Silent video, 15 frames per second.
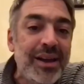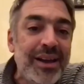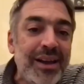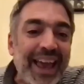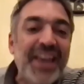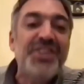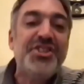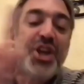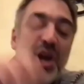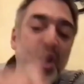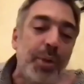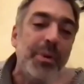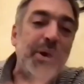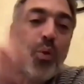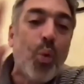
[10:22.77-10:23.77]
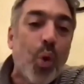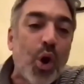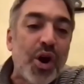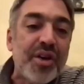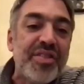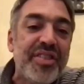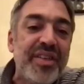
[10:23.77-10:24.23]
is going to be
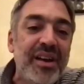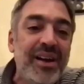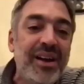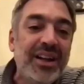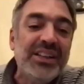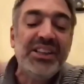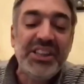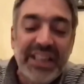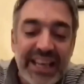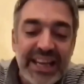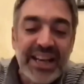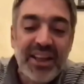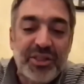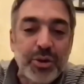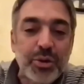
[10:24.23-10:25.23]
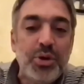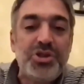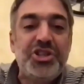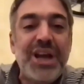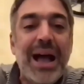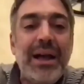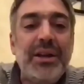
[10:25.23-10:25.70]
worth leading through those
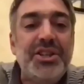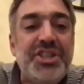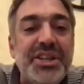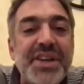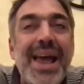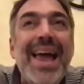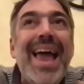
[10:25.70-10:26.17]
challenges.